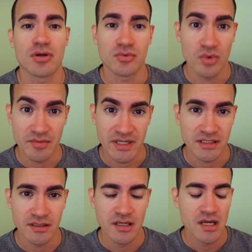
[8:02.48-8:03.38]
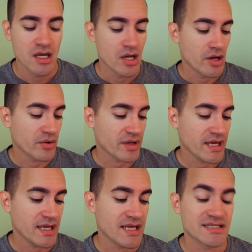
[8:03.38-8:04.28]
year old woman,
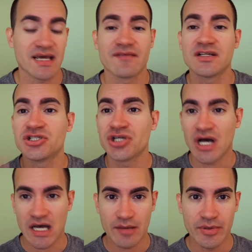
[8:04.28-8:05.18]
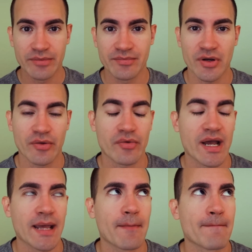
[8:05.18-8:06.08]
okay, and I have a job, all
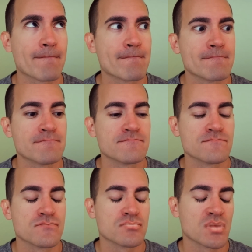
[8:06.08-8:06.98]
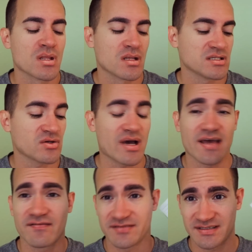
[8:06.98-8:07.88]
right. So I
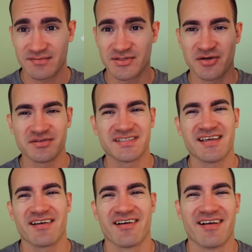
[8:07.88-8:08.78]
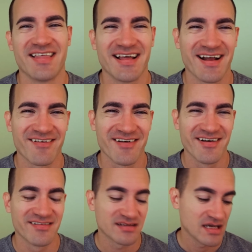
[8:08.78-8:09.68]
have some notes here that I
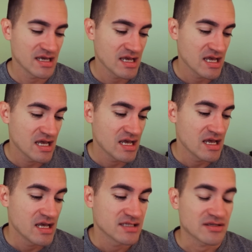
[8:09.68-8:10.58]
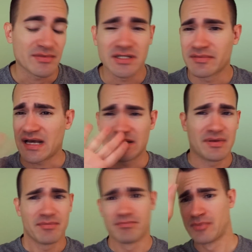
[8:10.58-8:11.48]
wrote. So I'm gonna kind of
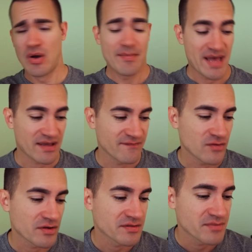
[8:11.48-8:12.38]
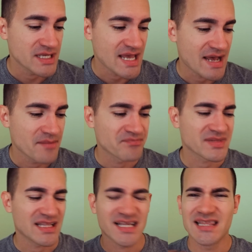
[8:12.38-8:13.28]
be going back and forth, but yeah,
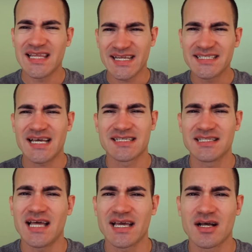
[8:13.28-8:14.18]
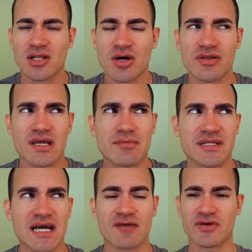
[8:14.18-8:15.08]
like a latex like clothing,
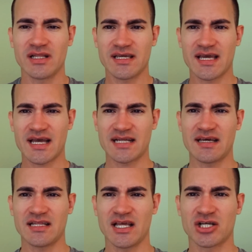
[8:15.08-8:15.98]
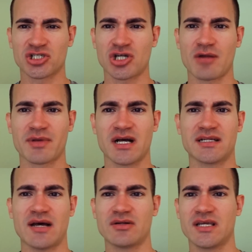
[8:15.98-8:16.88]
but not really. It kind of had like a sharp
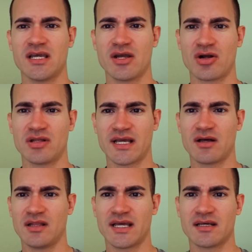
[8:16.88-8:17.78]
cutout here, like a